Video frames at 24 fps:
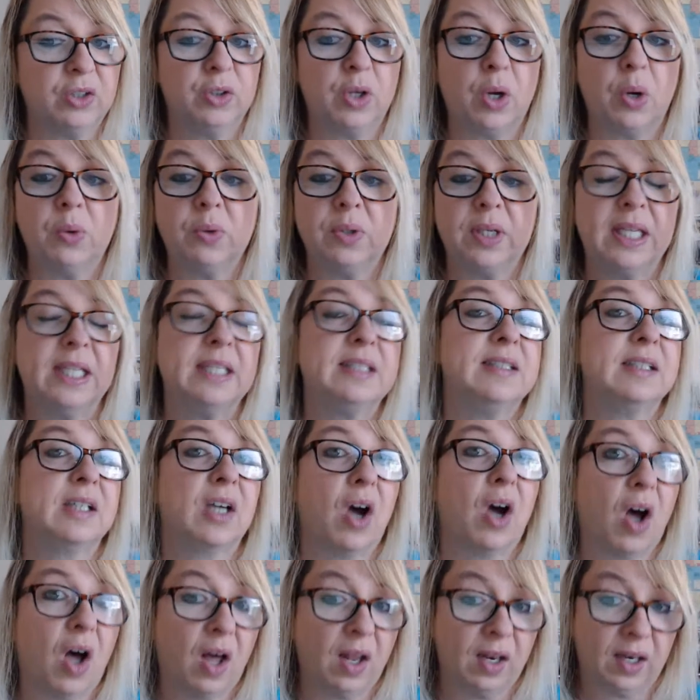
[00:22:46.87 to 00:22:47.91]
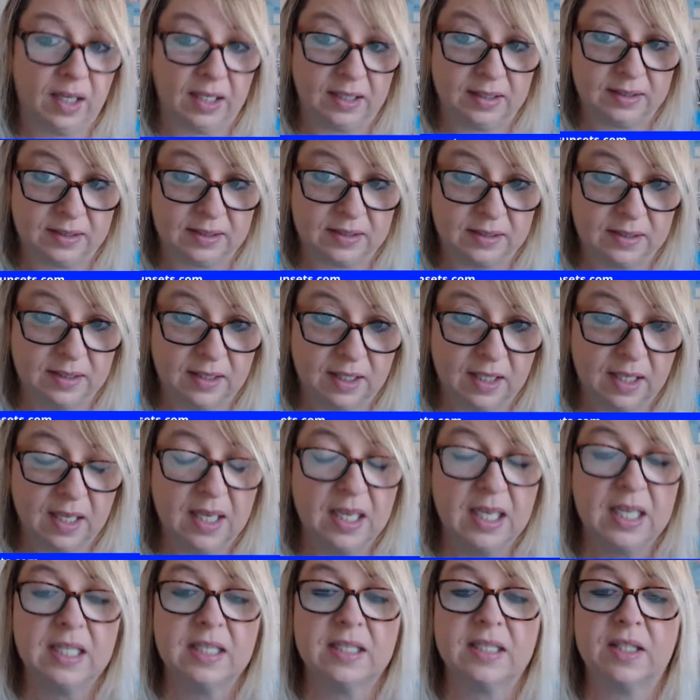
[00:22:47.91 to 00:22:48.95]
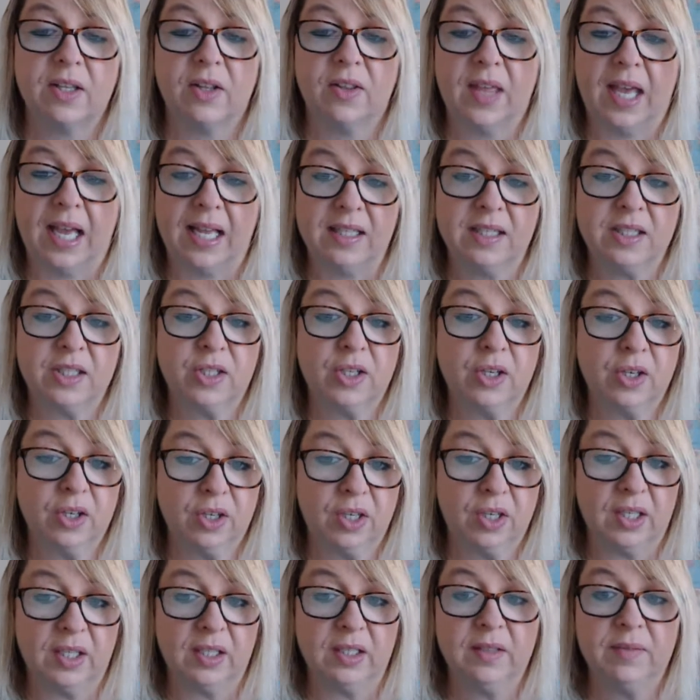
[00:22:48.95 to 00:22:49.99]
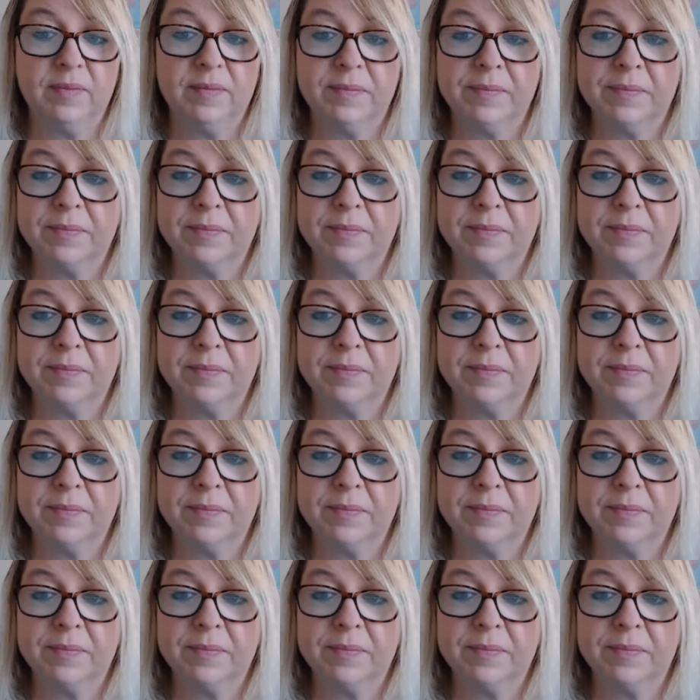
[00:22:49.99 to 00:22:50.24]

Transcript: No need to call us. So that's good.